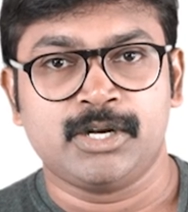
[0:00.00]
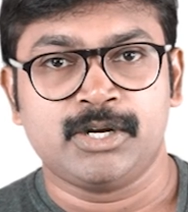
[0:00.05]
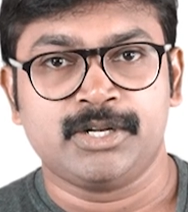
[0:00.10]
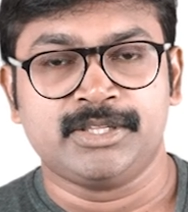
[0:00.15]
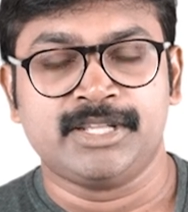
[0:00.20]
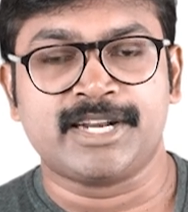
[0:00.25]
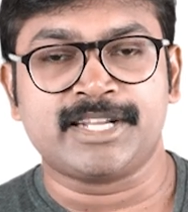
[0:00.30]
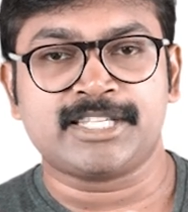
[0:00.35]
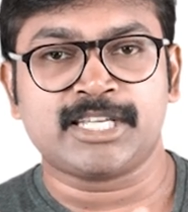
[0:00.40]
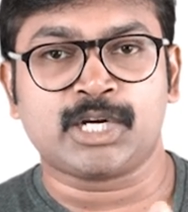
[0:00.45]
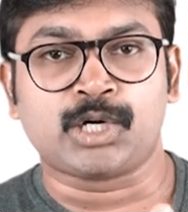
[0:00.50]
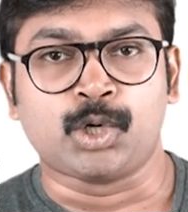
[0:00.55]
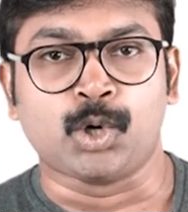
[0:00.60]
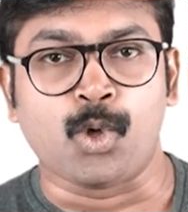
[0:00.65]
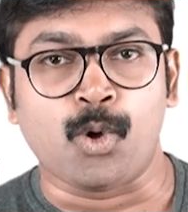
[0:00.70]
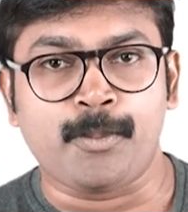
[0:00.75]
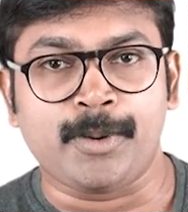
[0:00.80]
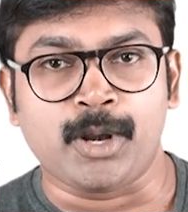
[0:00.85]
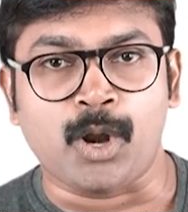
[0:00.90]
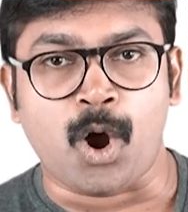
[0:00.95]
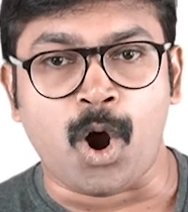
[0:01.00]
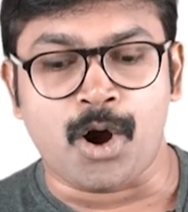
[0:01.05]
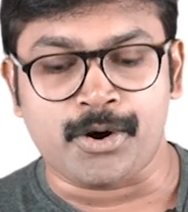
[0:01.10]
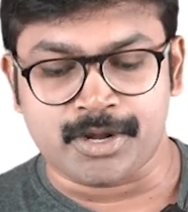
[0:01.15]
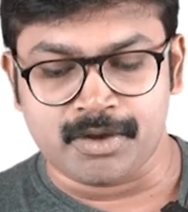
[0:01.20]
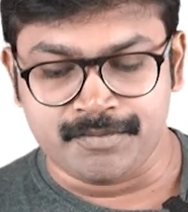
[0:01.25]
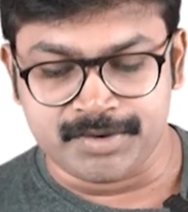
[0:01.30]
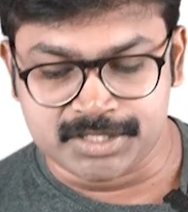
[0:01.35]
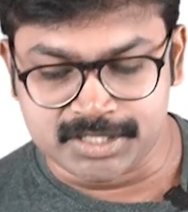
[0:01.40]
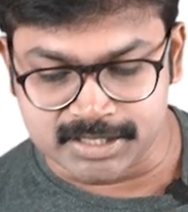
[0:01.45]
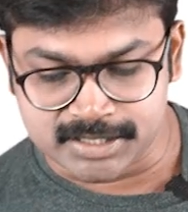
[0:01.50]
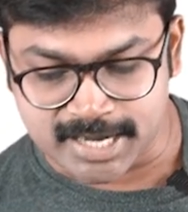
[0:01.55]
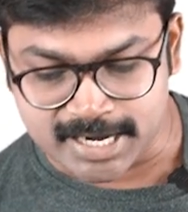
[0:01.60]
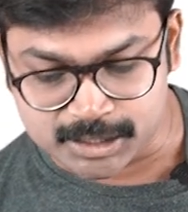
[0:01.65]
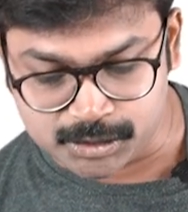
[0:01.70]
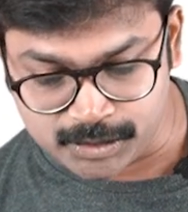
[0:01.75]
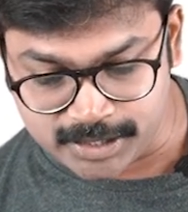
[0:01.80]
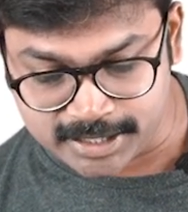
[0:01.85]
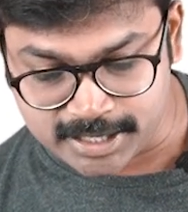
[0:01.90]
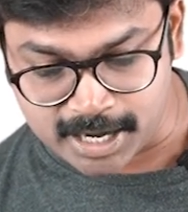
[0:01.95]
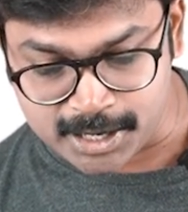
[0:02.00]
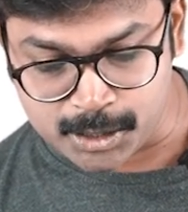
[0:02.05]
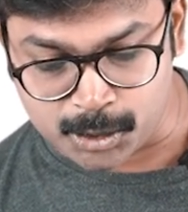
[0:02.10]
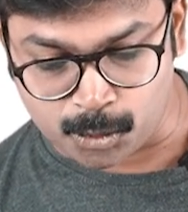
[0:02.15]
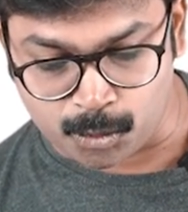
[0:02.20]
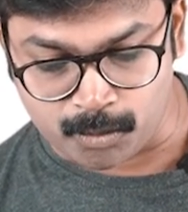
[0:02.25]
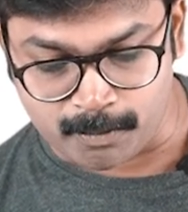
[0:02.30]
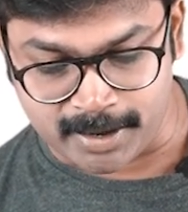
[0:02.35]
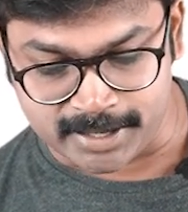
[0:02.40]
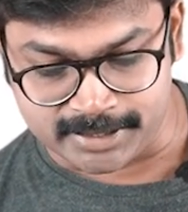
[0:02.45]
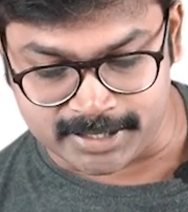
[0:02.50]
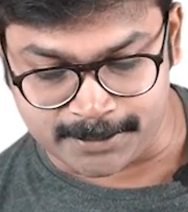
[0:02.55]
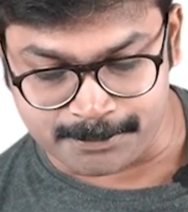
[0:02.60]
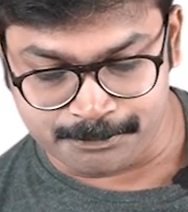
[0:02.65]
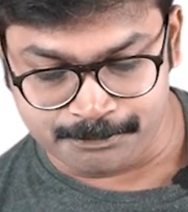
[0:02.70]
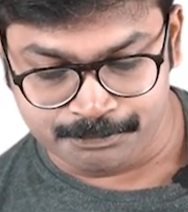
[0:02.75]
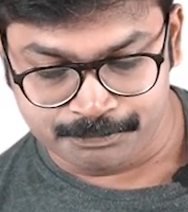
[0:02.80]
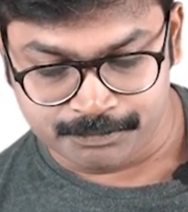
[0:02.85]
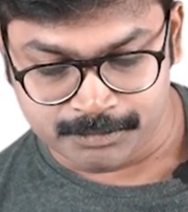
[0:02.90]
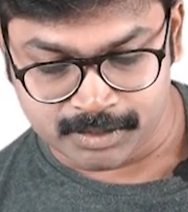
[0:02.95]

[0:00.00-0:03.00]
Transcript: there is a global order which is actually controlled by them.